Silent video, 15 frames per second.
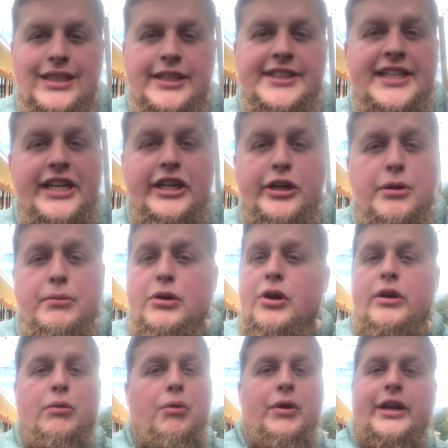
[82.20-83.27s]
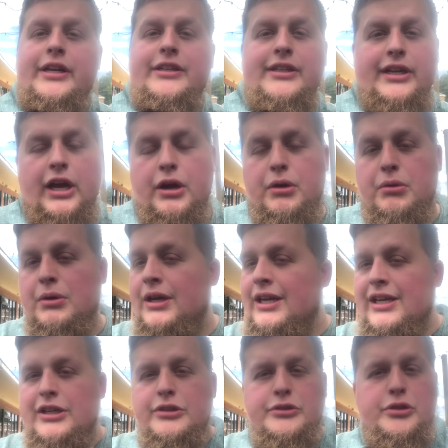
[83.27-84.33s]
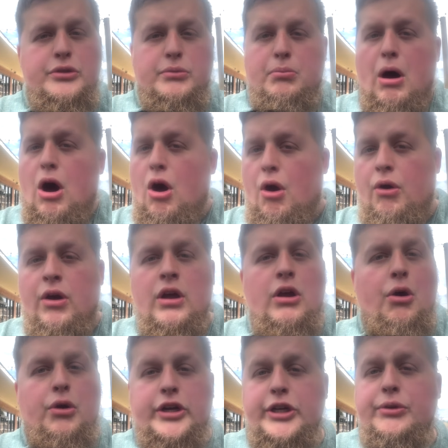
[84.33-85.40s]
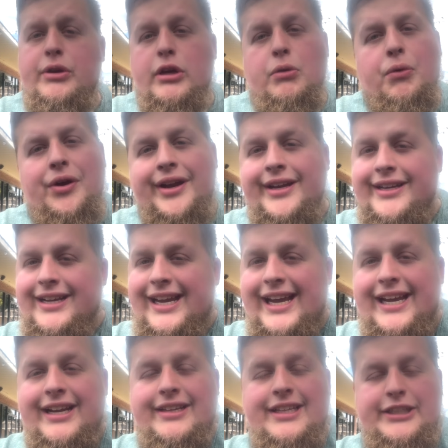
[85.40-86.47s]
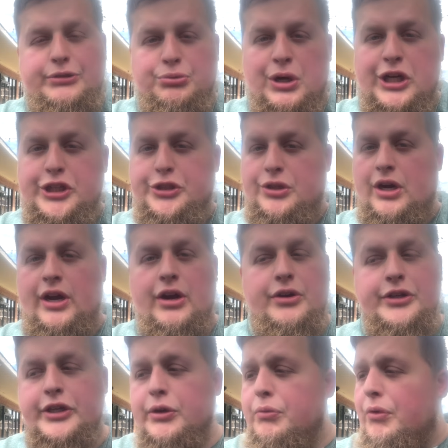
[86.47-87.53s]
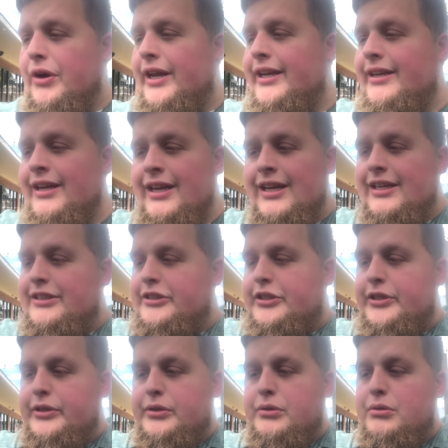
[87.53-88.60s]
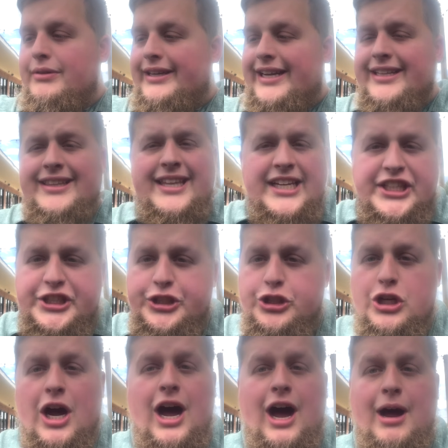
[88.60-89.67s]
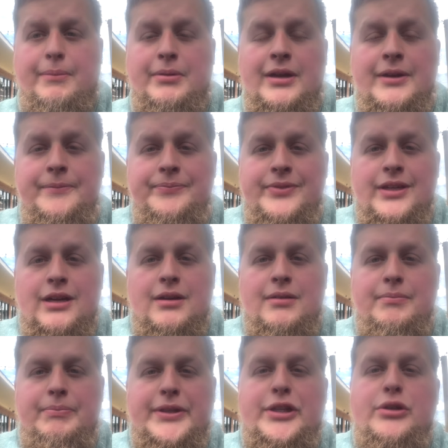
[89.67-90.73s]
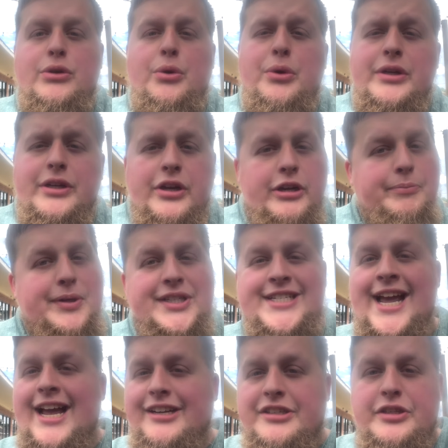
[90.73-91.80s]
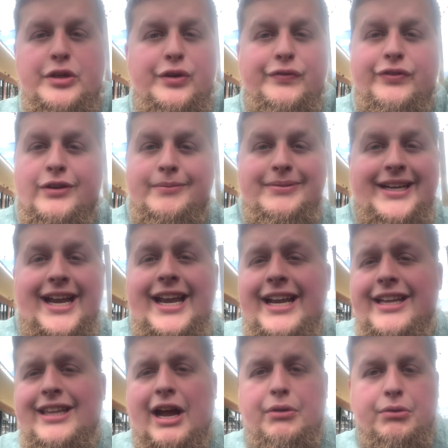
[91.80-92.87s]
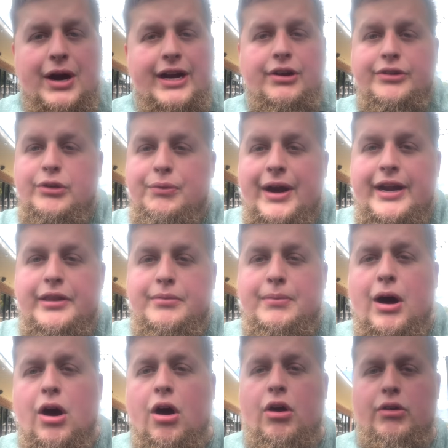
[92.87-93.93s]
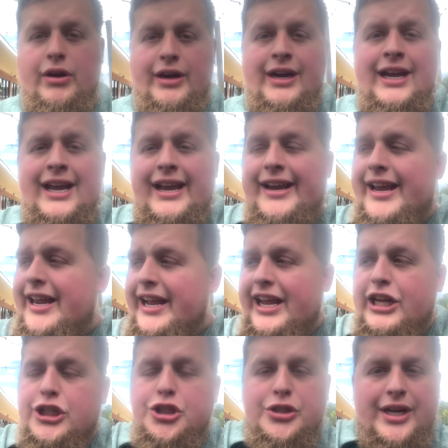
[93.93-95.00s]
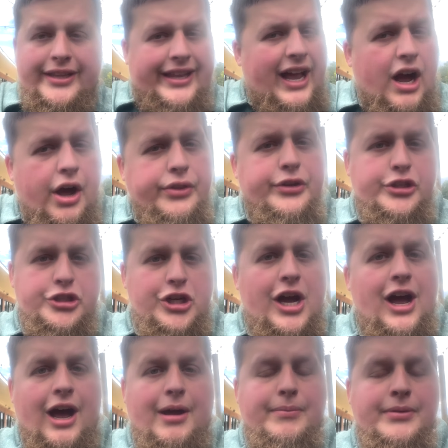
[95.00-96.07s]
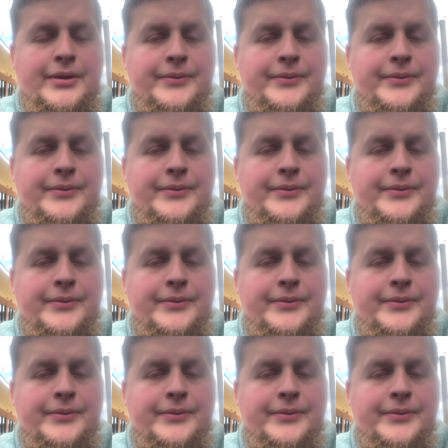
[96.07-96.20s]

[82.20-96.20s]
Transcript: See, you could have wanted to go to the mall, or you could have wanted to eat at this restaurant, or you wanted to get this job. But the Lord could have protected you from getting in that wreck on the way to the mall or getting injured at that other job.